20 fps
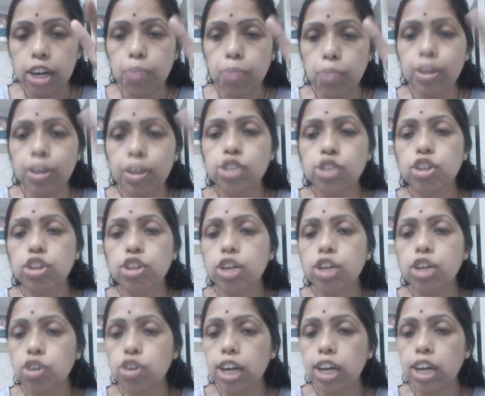Based on the
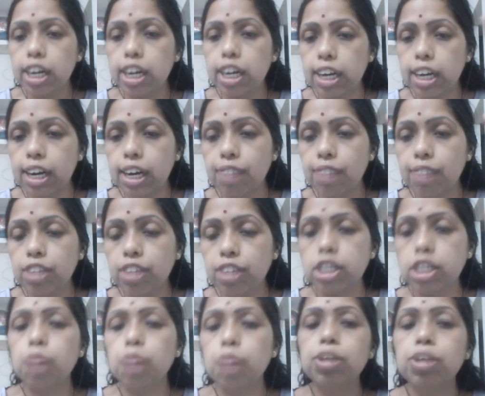total internal
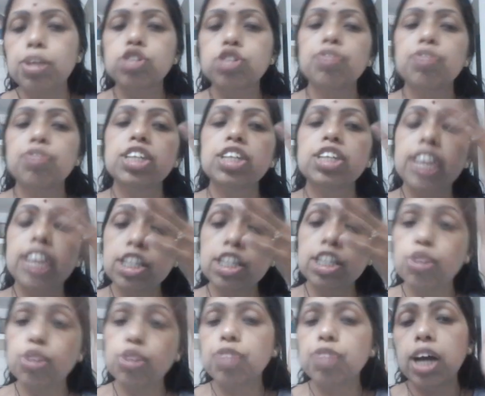reflection and based on the change
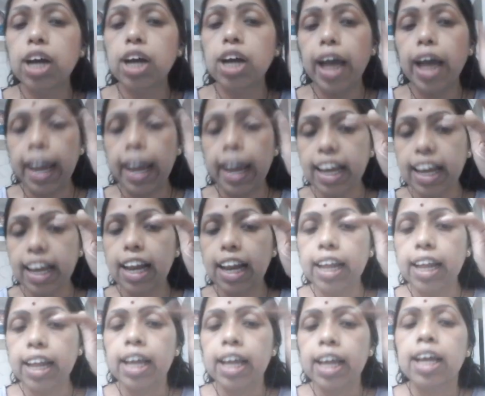of the angle,
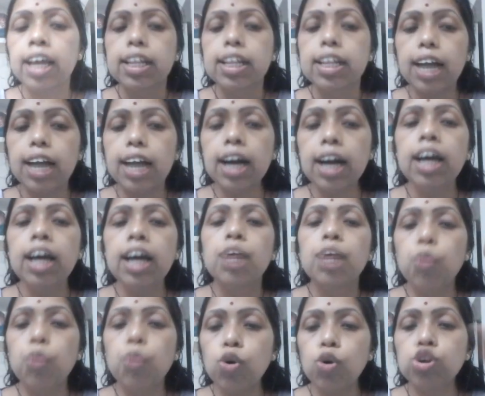the
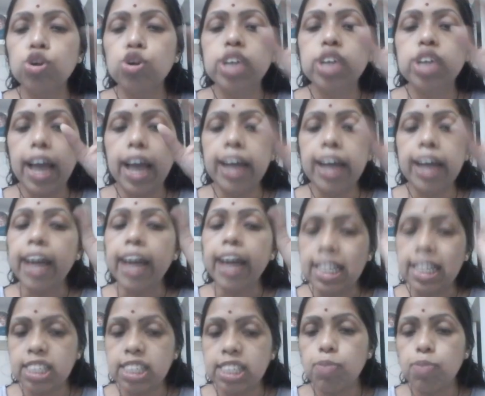mode can
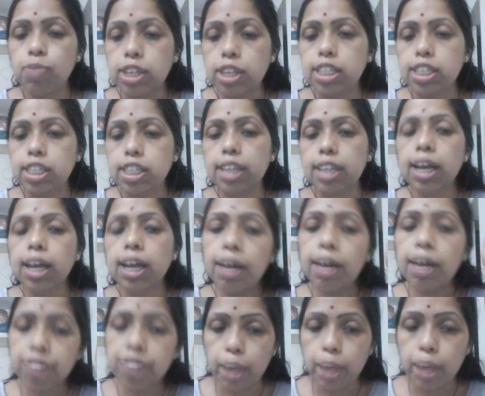achieve inside the
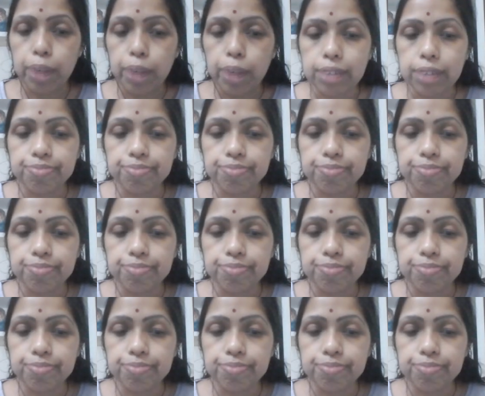fiber.